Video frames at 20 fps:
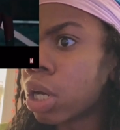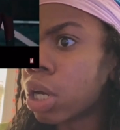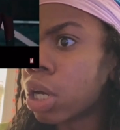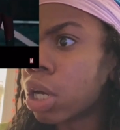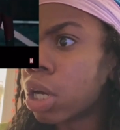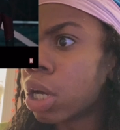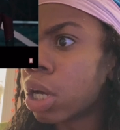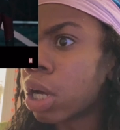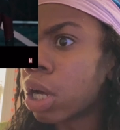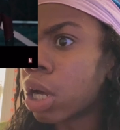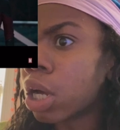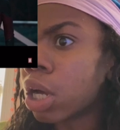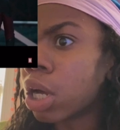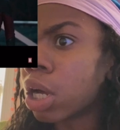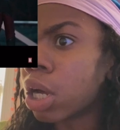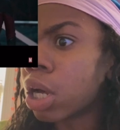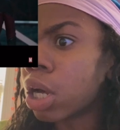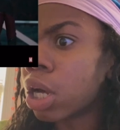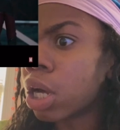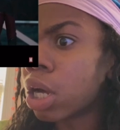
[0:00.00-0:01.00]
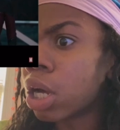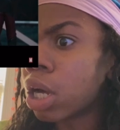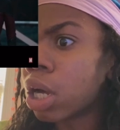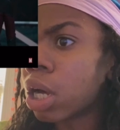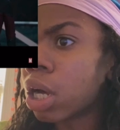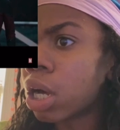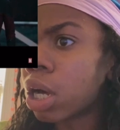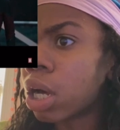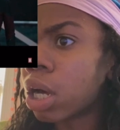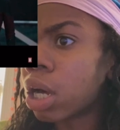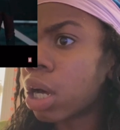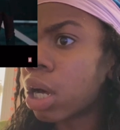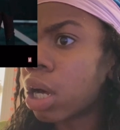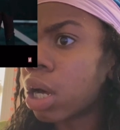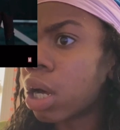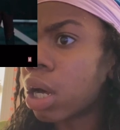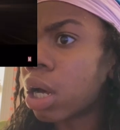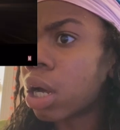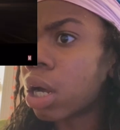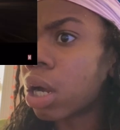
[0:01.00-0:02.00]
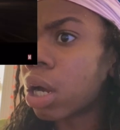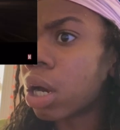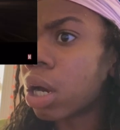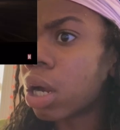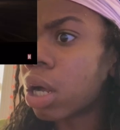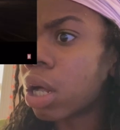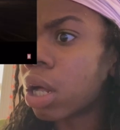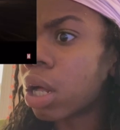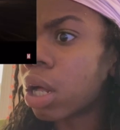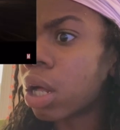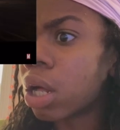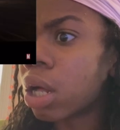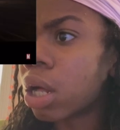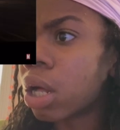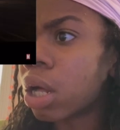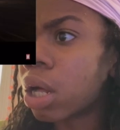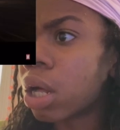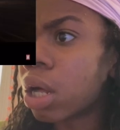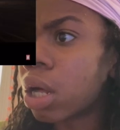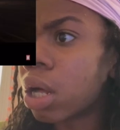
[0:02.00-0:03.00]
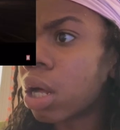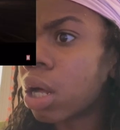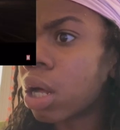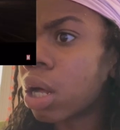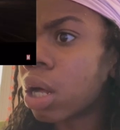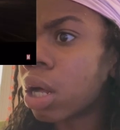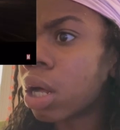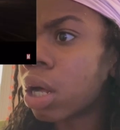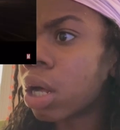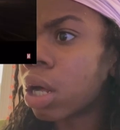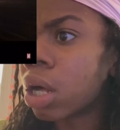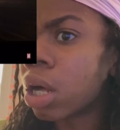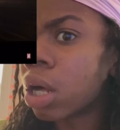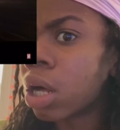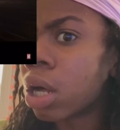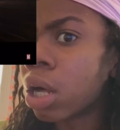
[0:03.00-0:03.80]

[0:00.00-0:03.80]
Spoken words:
Nobody speaks.